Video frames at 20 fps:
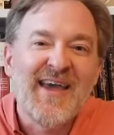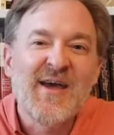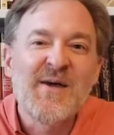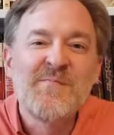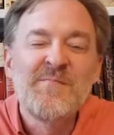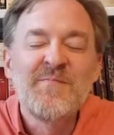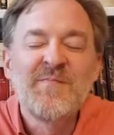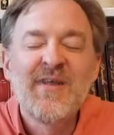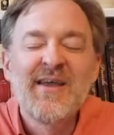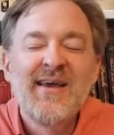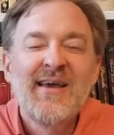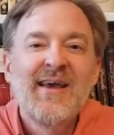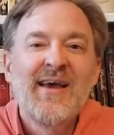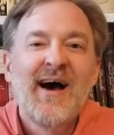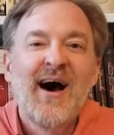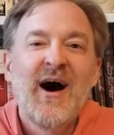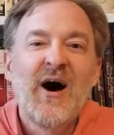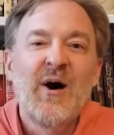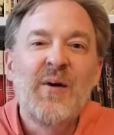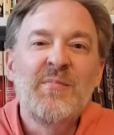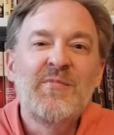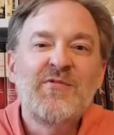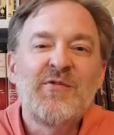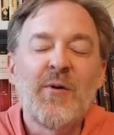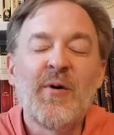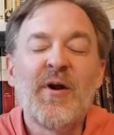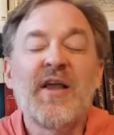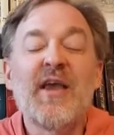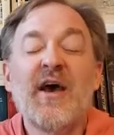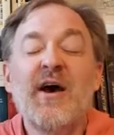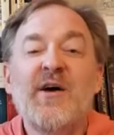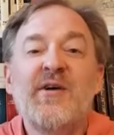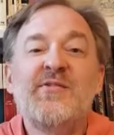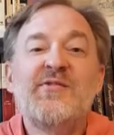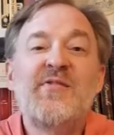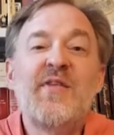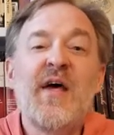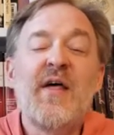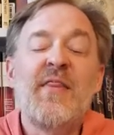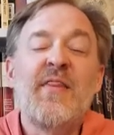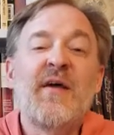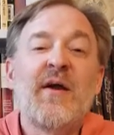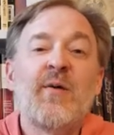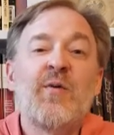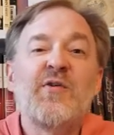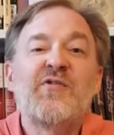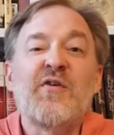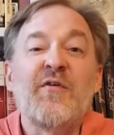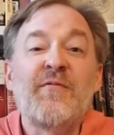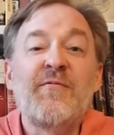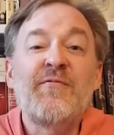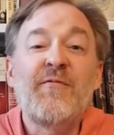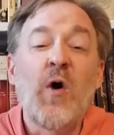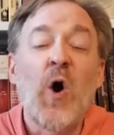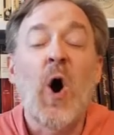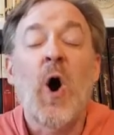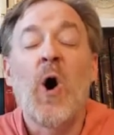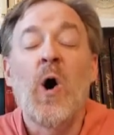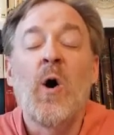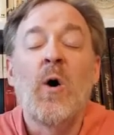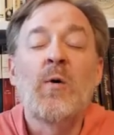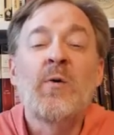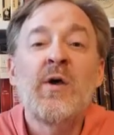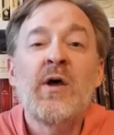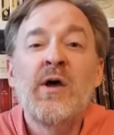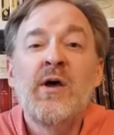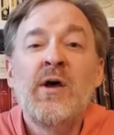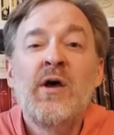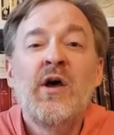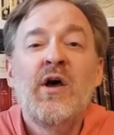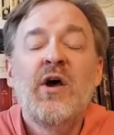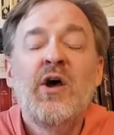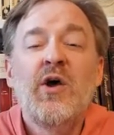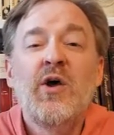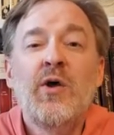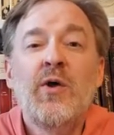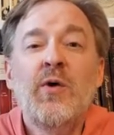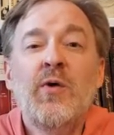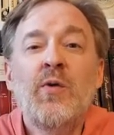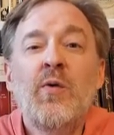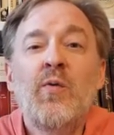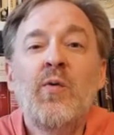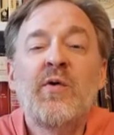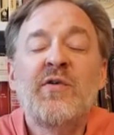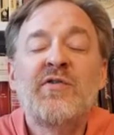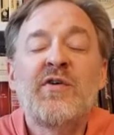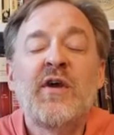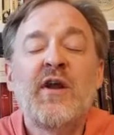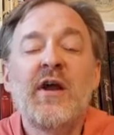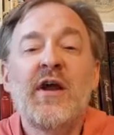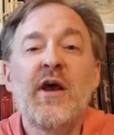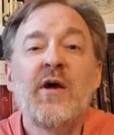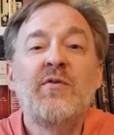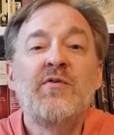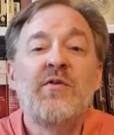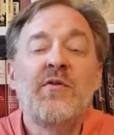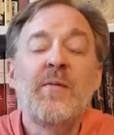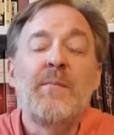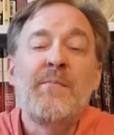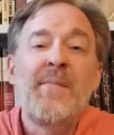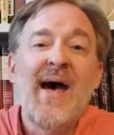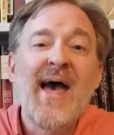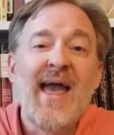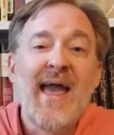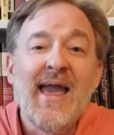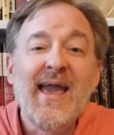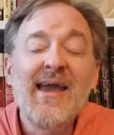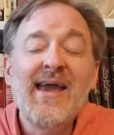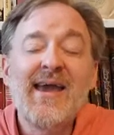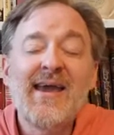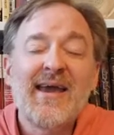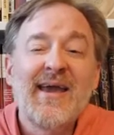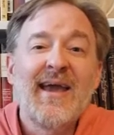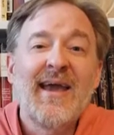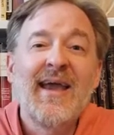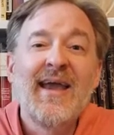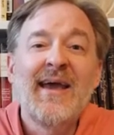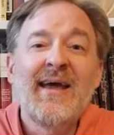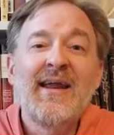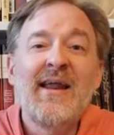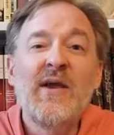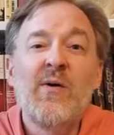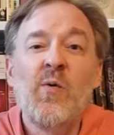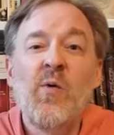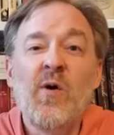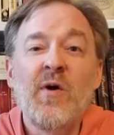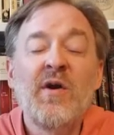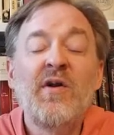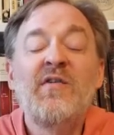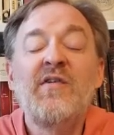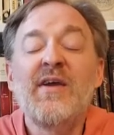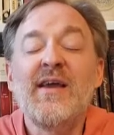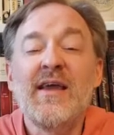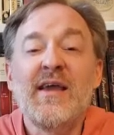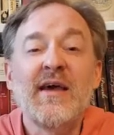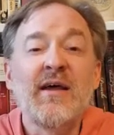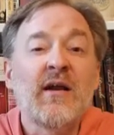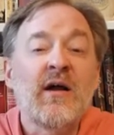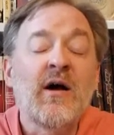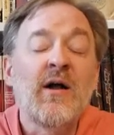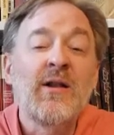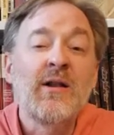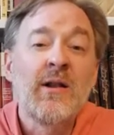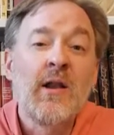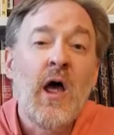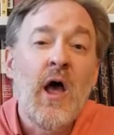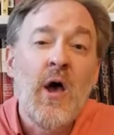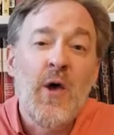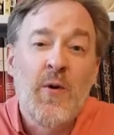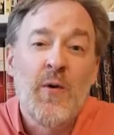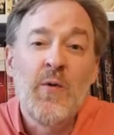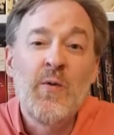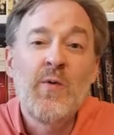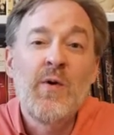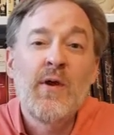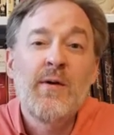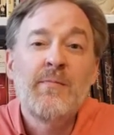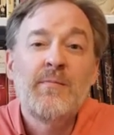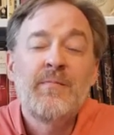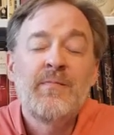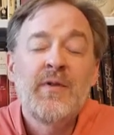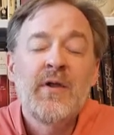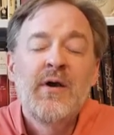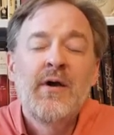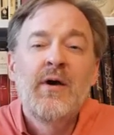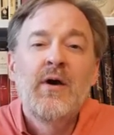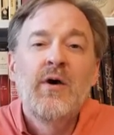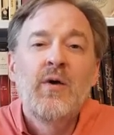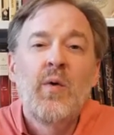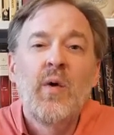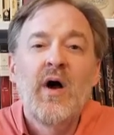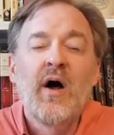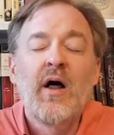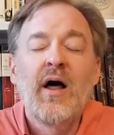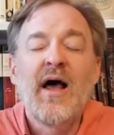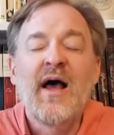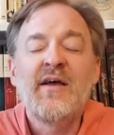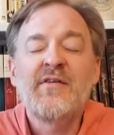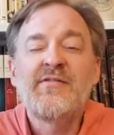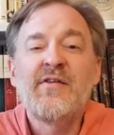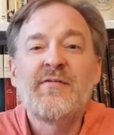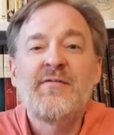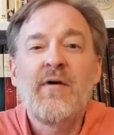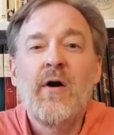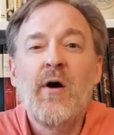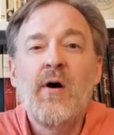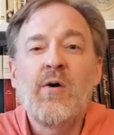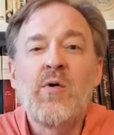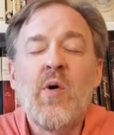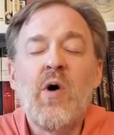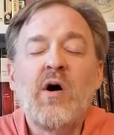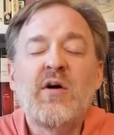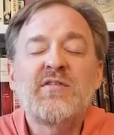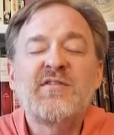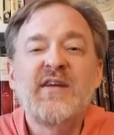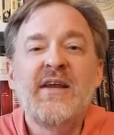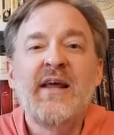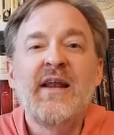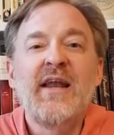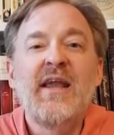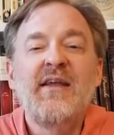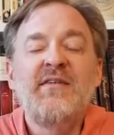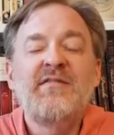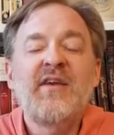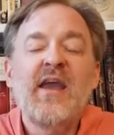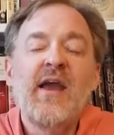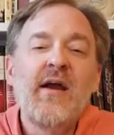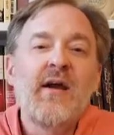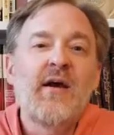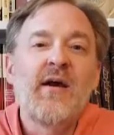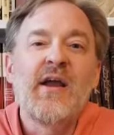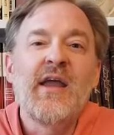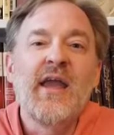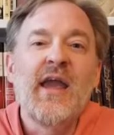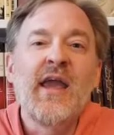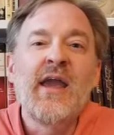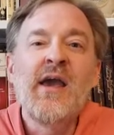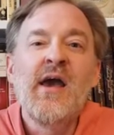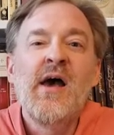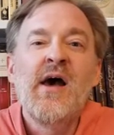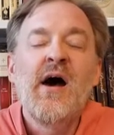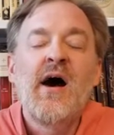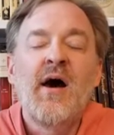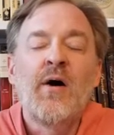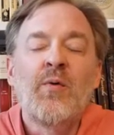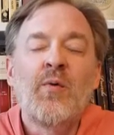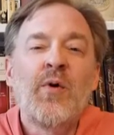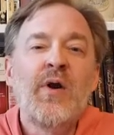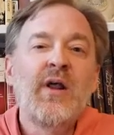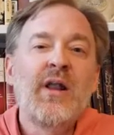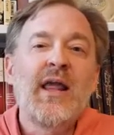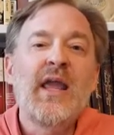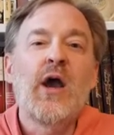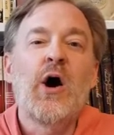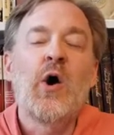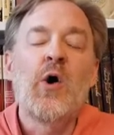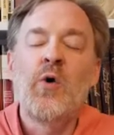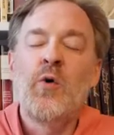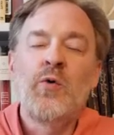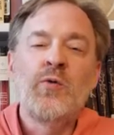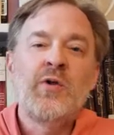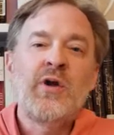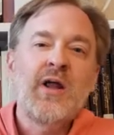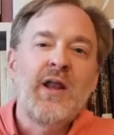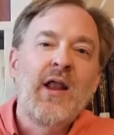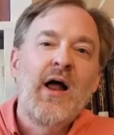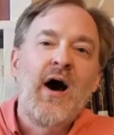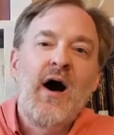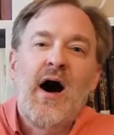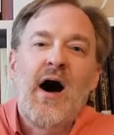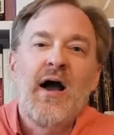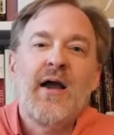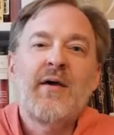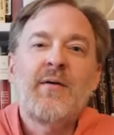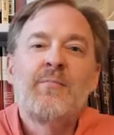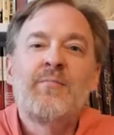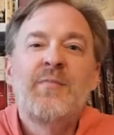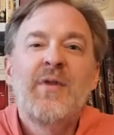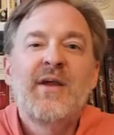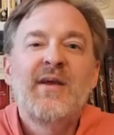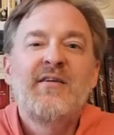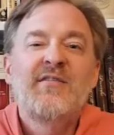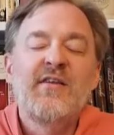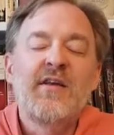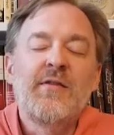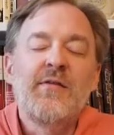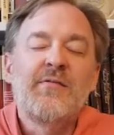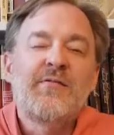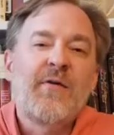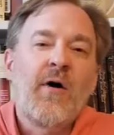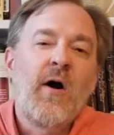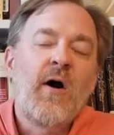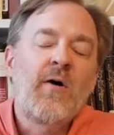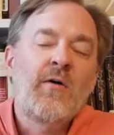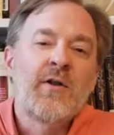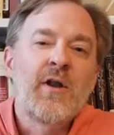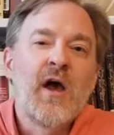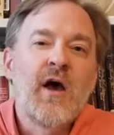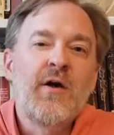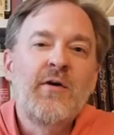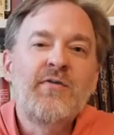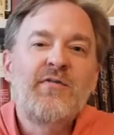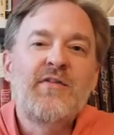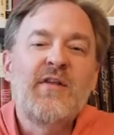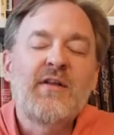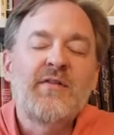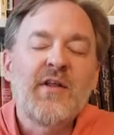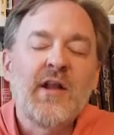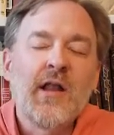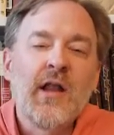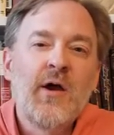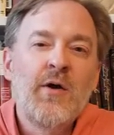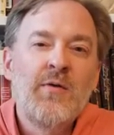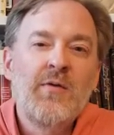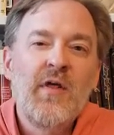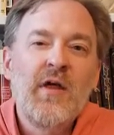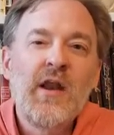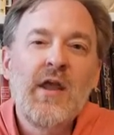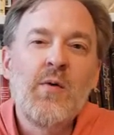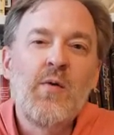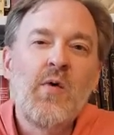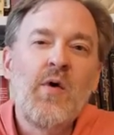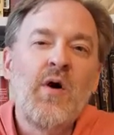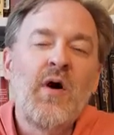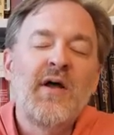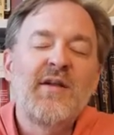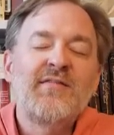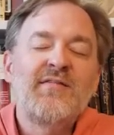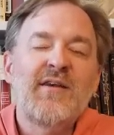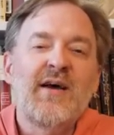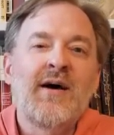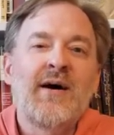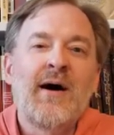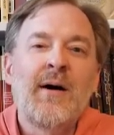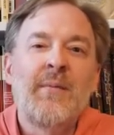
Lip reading: it. The story goes that there was a frog who was going to go to the bank and he wanted to get a loan. Well, as the frog walks in, he's carrying a really old clock. See, the frog knows that the loan that he wants